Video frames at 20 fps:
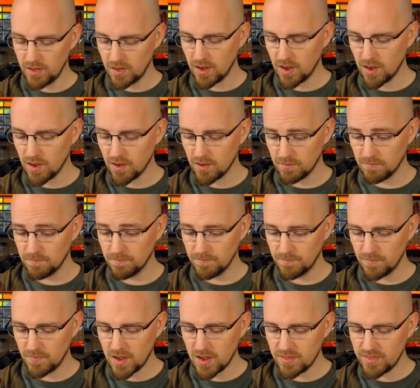Uh,
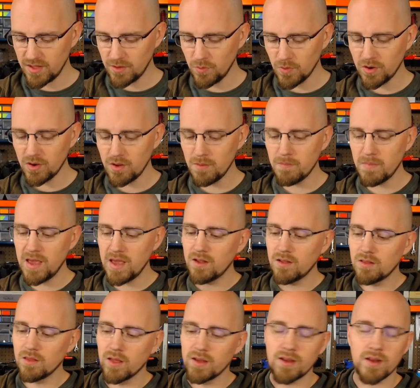I think we're going to
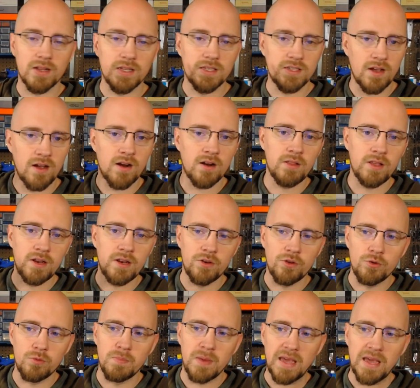make like an entirely
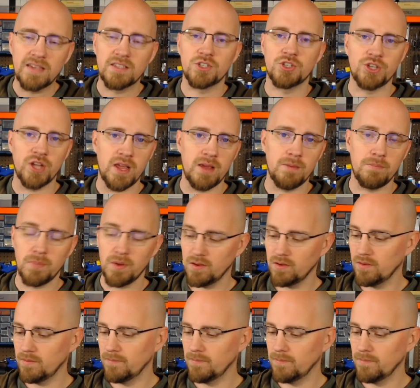new base shape,